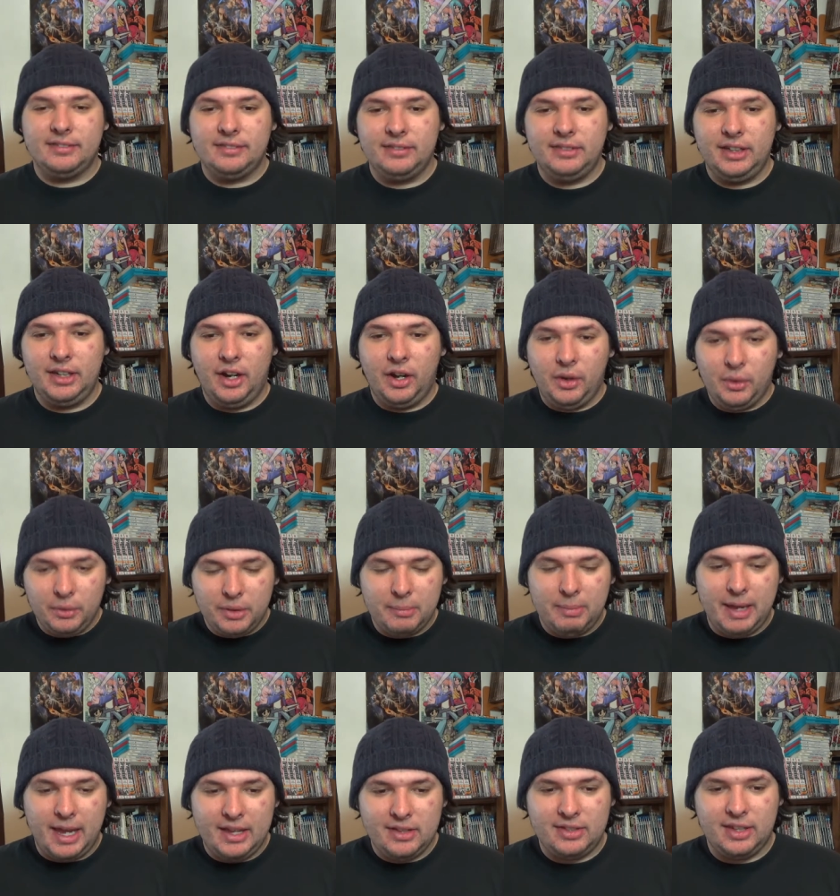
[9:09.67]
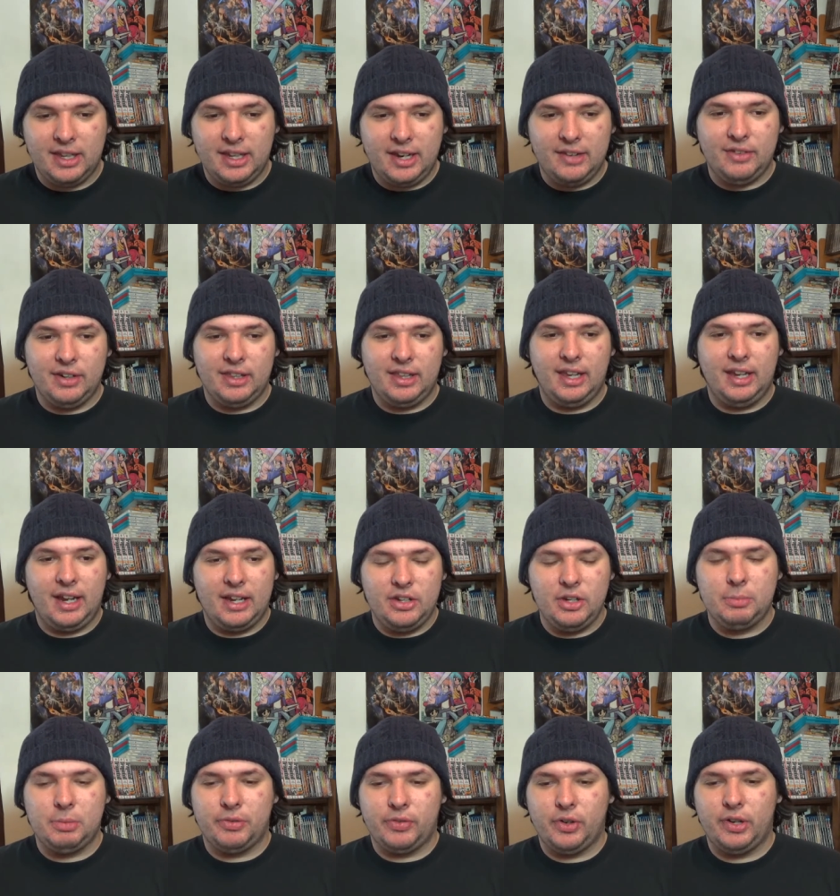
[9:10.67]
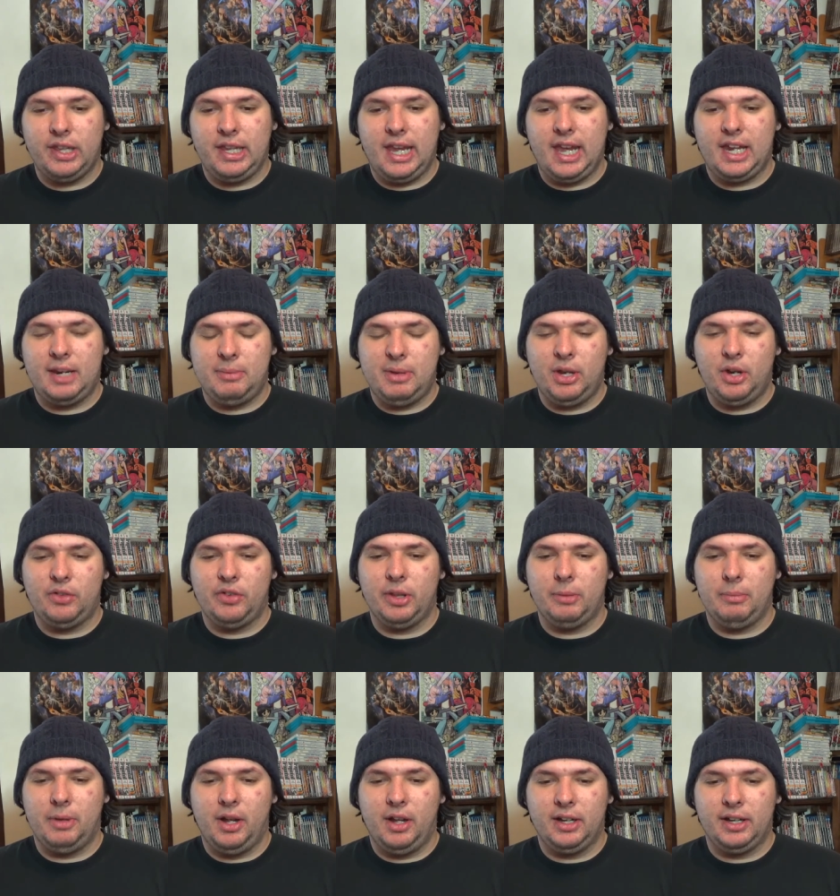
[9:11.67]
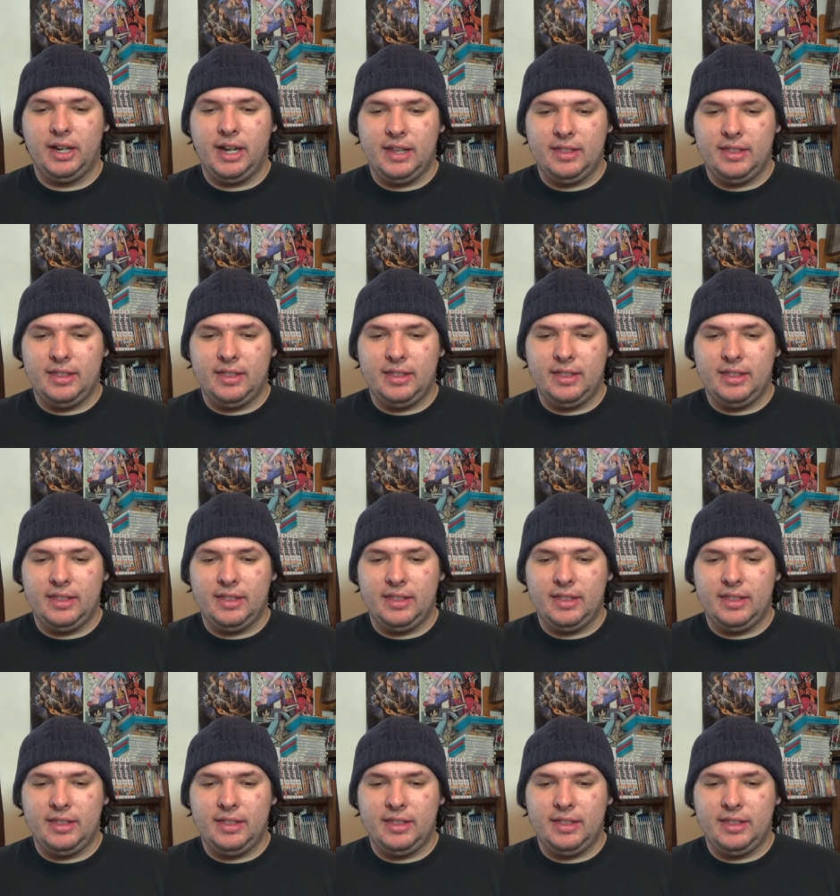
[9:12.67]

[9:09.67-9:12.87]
you know, the pacing and everything, I do prefer the anime over the manga.